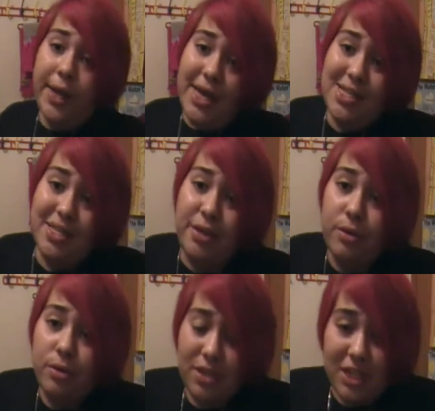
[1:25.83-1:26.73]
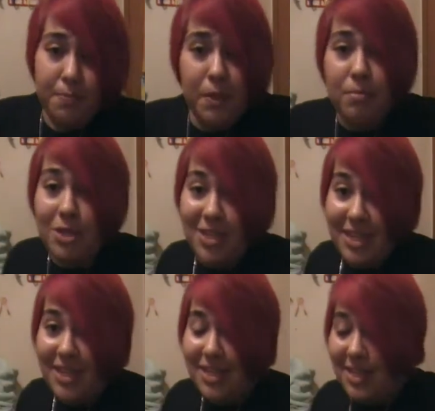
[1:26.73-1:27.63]
Okay, so tip number
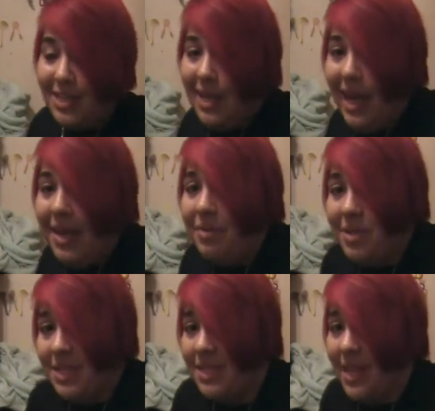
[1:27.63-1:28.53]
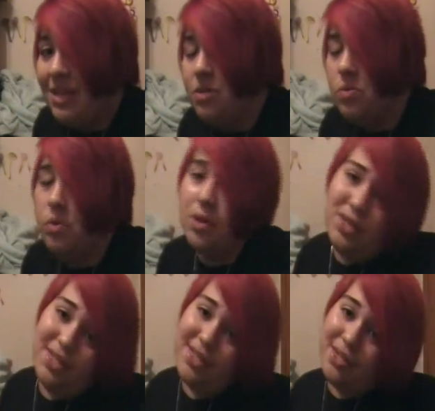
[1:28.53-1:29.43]
6, how to stand
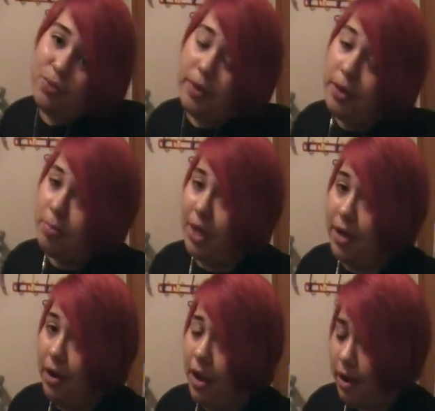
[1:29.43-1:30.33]
or sit while you're playing your